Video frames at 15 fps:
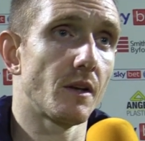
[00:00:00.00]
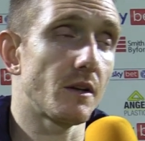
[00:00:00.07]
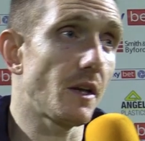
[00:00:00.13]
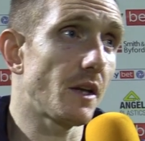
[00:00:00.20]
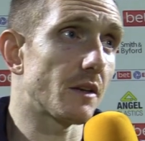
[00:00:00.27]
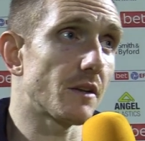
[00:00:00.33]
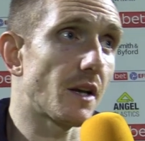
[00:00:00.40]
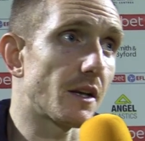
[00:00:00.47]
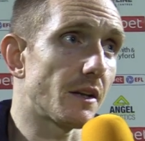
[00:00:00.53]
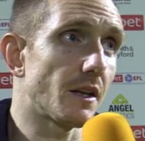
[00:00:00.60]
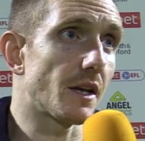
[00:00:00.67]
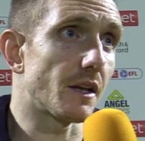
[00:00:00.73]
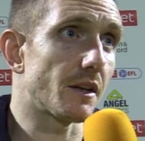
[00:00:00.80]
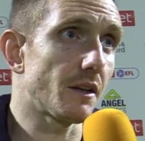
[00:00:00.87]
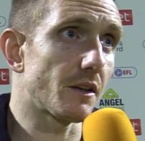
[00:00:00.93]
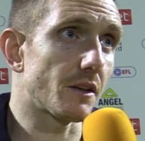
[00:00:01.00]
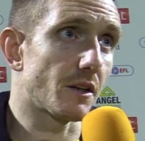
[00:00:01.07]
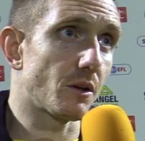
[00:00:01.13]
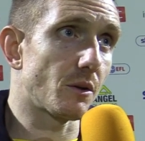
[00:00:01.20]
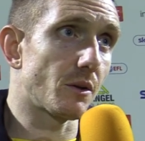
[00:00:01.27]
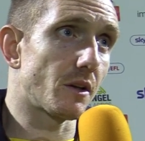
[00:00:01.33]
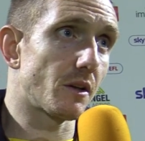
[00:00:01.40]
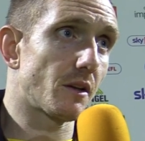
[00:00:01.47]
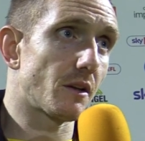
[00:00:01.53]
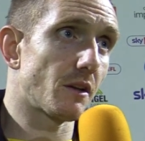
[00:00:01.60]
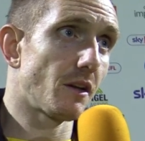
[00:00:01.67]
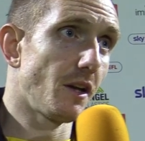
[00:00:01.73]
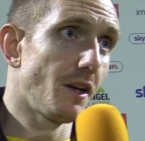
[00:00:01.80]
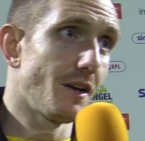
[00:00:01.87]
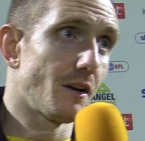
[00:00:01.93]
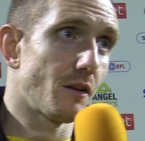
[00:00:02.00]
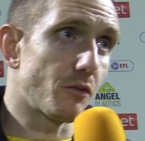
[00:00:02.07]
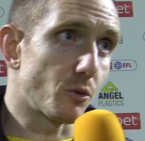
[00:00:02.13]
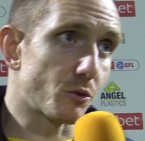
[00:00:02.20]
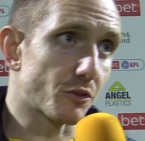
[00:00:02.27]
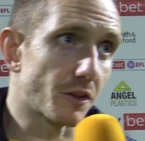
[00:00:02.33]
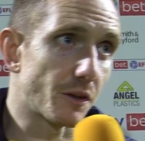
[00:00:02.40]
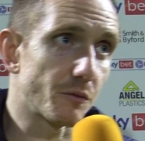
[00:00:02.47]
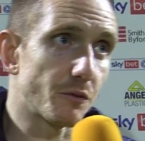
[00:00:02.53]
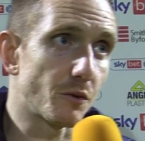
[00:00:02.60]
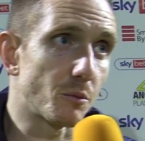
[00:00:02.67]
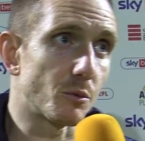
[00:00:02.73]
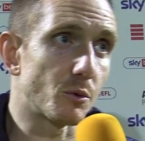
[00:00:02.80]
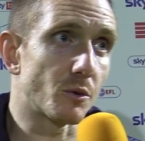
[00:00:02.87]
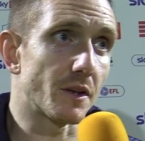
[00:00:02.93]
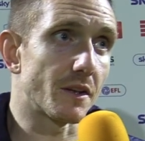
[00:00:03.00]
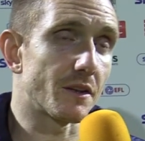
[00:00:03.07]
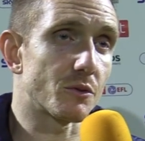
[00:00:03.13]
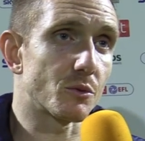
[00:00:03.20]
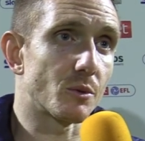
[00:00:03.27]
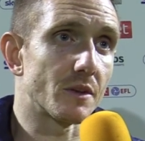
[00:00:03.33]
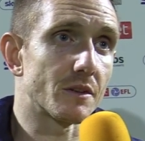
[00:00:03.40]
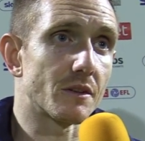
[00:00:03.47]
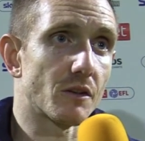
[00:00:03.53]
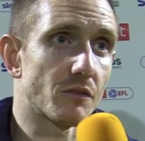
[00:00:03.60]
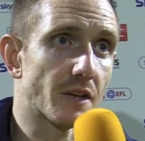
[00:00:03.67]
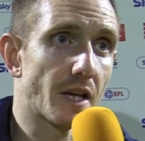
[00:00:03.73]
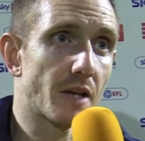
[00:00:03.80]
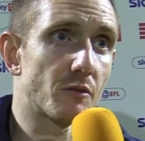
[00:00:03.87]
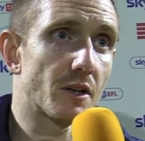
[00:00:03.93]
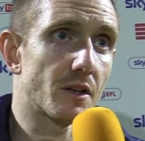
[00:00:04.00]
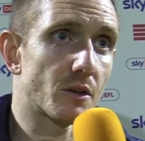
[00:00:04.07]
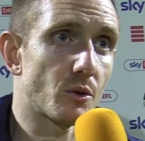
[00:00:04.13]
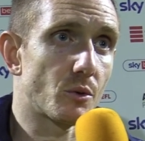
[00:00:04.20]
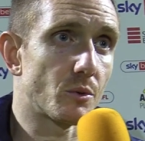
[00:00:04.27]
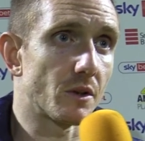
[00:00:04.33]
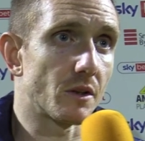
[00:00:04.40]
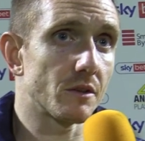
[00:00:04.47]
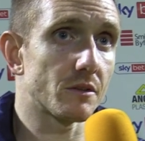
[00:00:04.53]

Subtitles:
Yeah, exactly that. You know, fortunate in football that there's always another game around the corner.